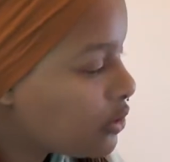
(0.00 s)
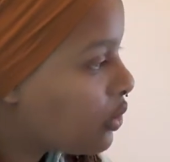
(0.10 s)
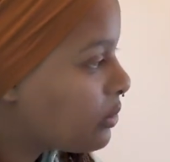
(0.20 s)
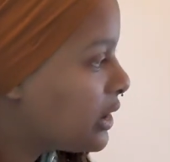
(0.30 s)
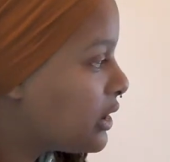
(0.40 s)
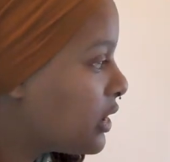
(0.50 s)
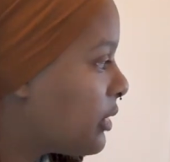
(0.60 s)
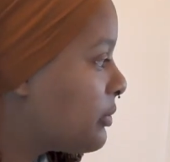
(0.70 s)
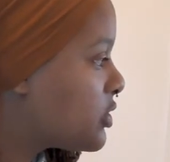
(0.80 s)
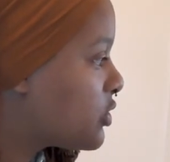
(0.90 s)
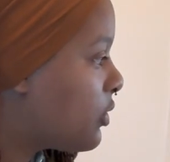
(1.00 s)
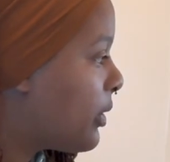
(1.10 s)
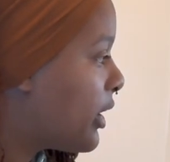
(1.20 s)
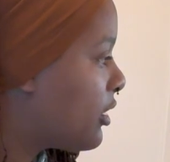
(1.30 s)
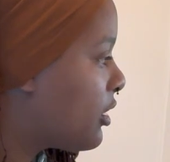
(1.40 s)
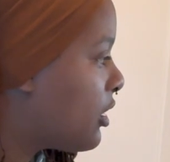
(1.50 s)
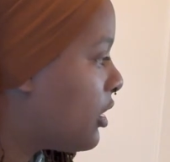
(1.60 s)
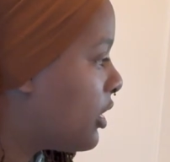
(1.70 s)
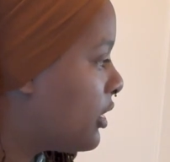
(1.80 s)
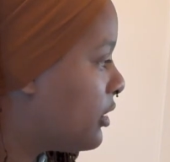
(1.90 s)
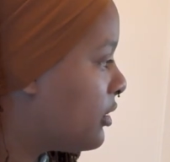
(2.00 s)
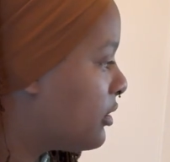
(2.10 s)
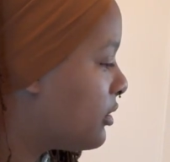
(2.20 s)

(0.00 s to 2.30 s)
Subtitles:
normally look up the square on